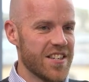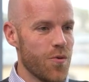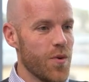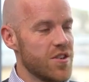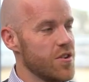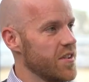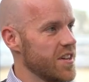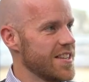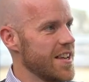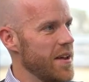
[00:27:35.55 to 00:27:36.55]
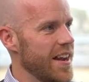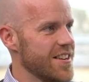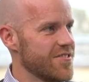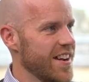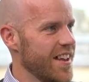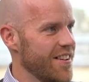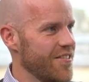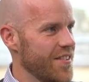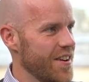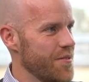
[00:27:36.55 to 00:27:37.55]
So I went to university a bit later in
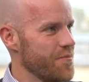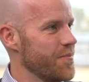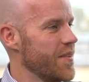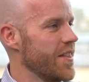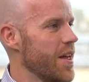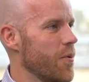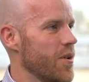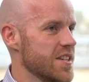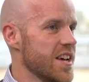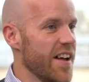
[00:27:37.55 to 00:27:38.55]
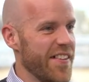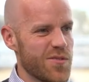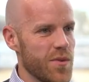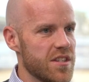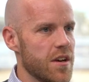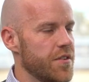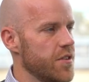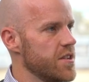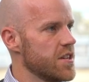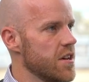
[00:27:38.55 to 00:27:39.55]
life at that point. And that's when I served in
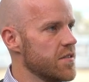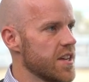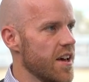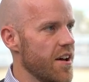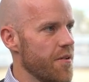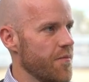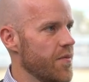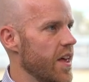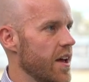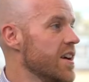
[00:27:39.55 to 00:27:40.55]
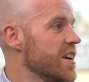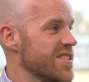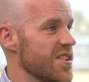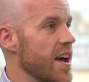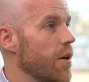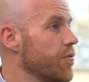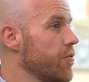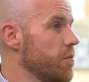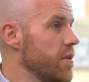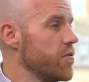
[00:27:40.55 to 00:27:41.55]
the reserves there. So it helped
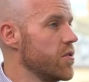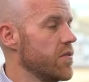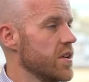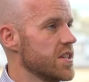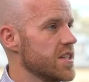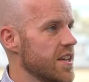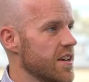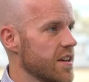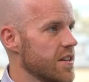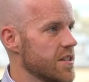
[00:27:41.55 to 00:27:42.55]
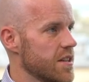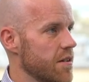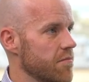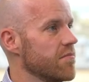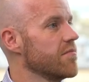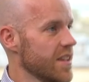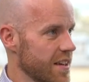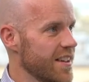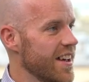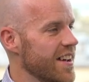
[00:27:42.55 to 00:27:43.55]
fund me through university because,
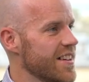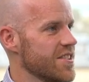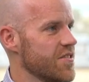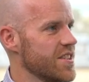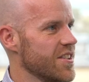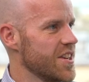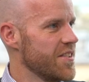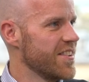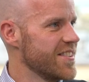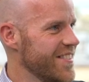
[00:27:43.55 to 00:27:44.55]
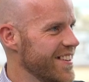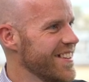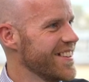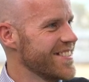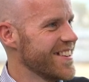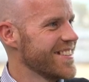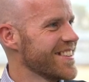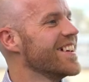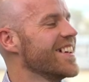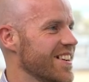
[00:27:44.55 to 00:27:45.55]
it's obviously not cheap going to uni these
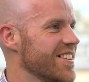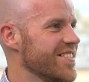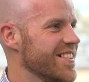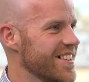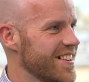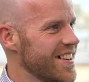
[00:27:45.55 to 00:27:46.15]
days.